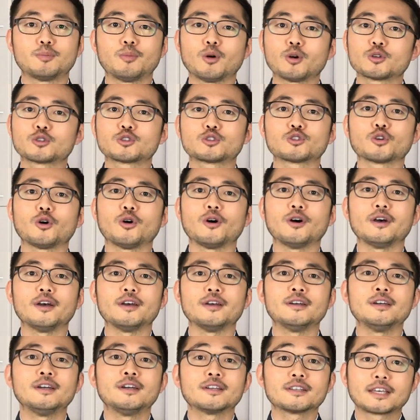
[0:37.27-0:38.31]
bok
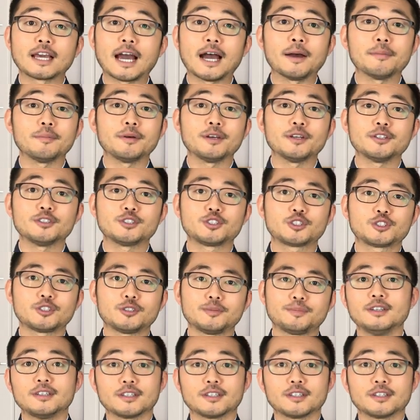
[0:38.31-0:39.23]
choy, cabbage.